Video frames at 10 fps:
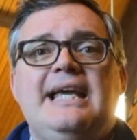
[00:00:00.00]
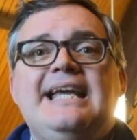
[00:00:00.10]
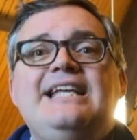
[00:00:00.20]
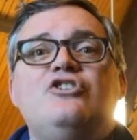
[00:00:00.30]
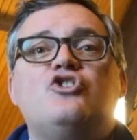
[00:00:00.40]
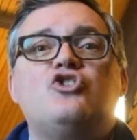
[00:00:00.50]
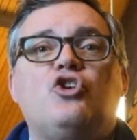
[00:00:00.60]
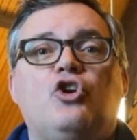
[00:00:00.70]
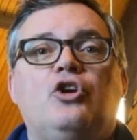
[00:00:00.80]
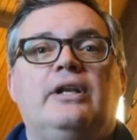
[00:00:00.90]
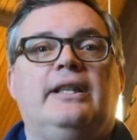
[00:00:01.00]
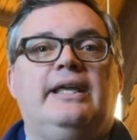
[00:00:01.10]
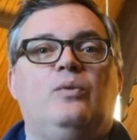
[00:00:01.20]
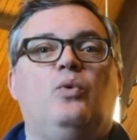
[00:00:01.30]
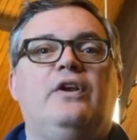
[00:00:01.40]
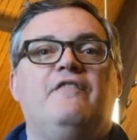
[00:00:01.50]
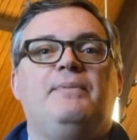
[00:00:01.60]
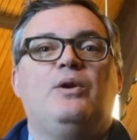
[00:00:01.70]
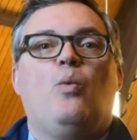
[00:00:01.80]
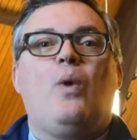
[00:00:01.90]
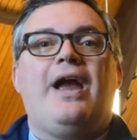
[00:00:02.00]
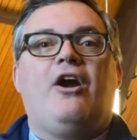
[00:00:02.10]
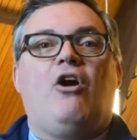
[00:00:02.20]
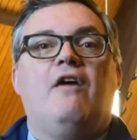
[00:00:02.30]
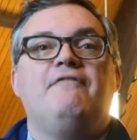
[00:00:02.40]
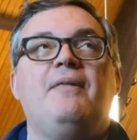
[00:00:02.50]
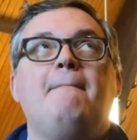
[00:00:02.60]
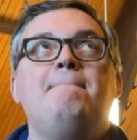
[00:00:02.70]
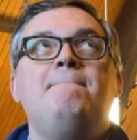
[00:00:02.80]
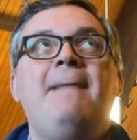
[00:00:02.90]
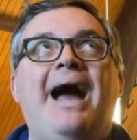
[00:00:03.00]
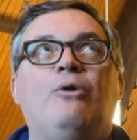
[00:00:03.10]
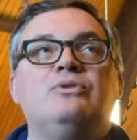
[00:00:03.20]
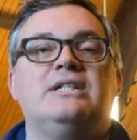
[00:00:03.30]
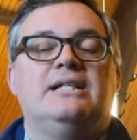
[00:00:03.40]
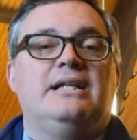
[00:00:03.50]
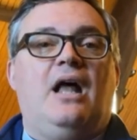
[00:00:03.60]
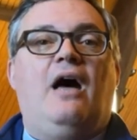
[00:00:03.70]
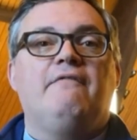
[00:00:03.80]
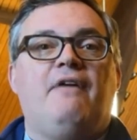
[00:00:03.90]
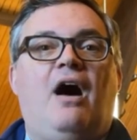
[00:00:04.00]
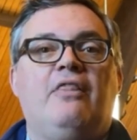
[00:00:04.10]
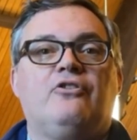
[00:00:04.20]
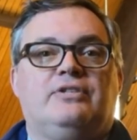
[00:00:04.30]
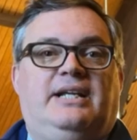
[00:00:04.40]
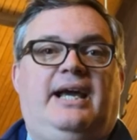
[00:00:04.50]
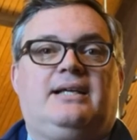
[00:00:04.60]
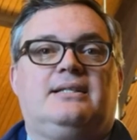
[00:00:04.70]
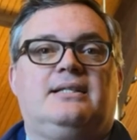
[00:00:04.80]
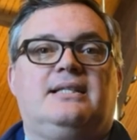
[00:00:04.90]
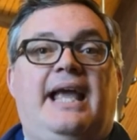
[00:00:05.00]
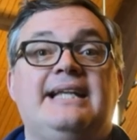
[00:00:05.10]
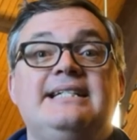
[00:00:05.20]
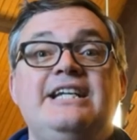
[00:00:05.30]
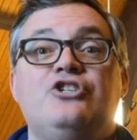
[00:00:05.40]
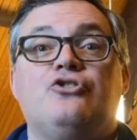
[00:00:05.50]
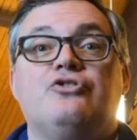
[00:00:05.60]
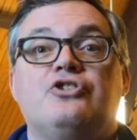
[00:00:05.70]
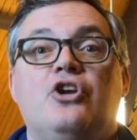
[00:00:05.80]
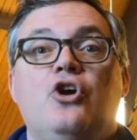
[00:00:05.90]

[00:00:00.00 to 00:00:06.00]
he certainly would have been aware of the mountain of other texts and teachers